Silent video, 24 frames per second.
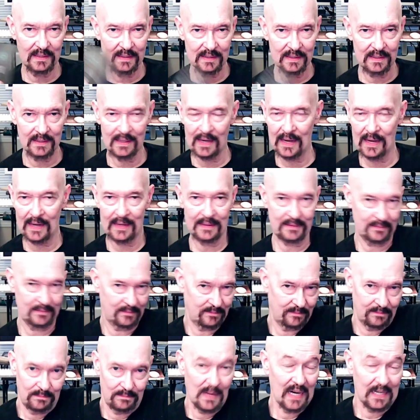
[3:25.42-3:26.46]
and
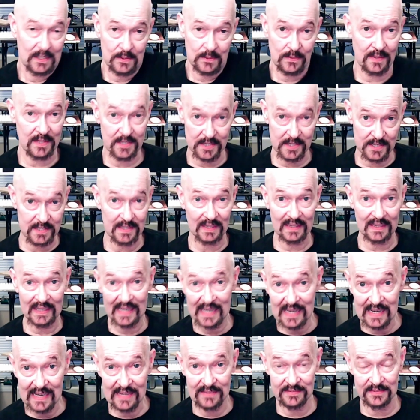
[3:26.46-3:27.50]
might as well just
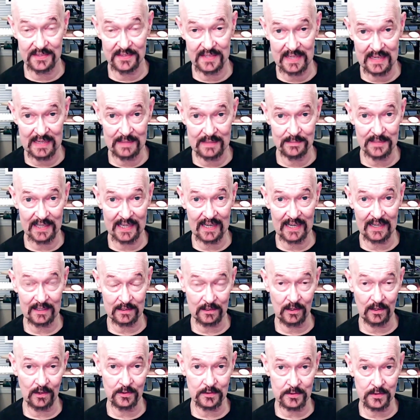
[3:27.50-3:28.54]
leave the mechanical
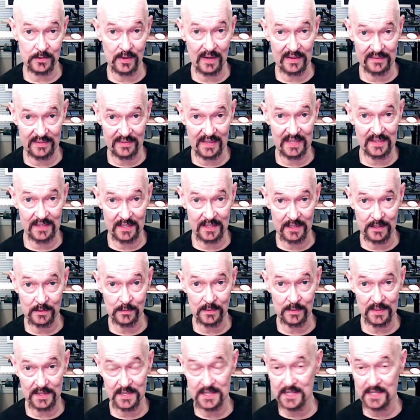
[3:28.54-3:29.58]
hard drive in there with
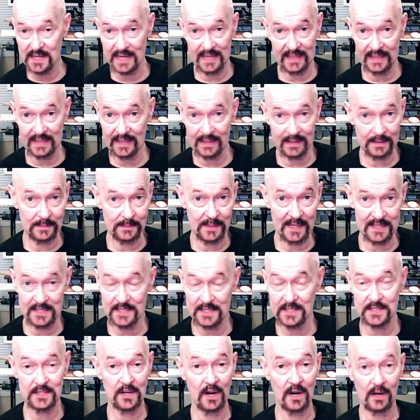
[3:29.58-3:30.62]
its 80 gigabytes. It's
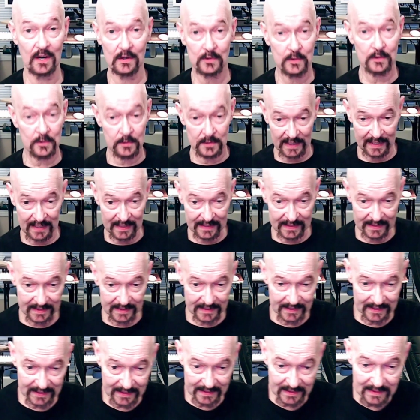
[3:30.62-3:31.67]
not hurting
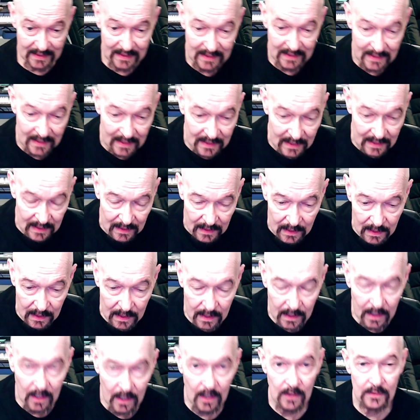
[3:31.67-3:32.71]
anything. Uh,
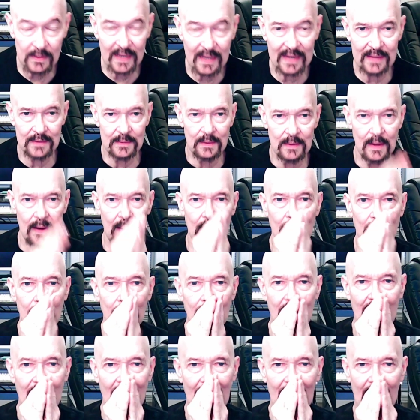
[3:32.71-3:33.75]
all right.
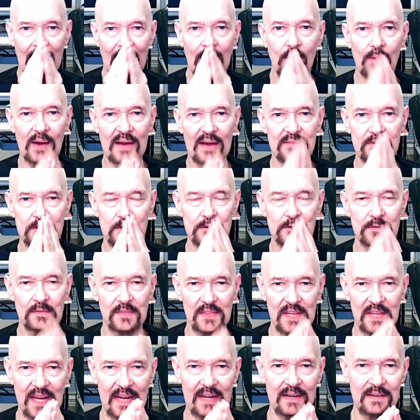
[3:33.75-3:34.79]
However,
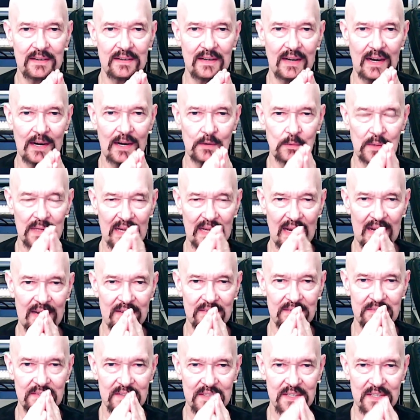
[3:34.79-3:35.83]
then I will have
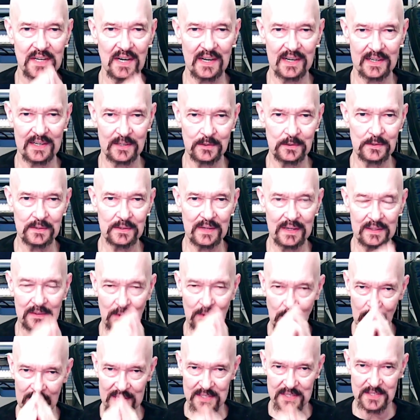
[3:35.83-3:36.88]
Tiger and
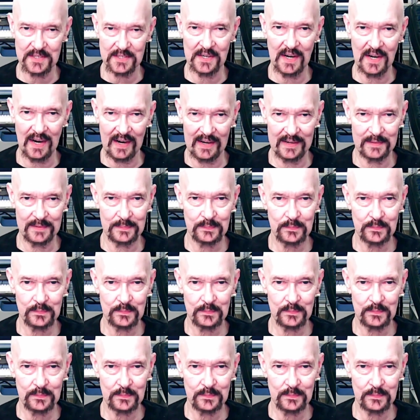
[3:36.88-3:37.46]
OS 9